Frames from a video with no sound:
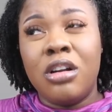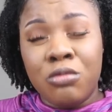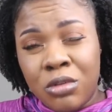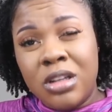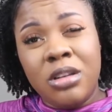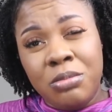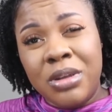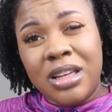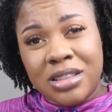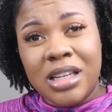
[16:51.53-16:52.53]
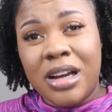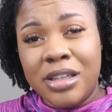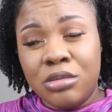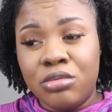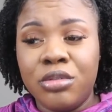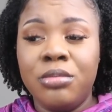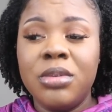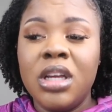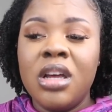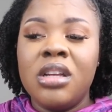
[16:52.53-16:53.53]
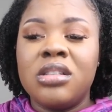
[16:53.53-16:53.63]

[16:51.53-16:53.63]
a really big size room.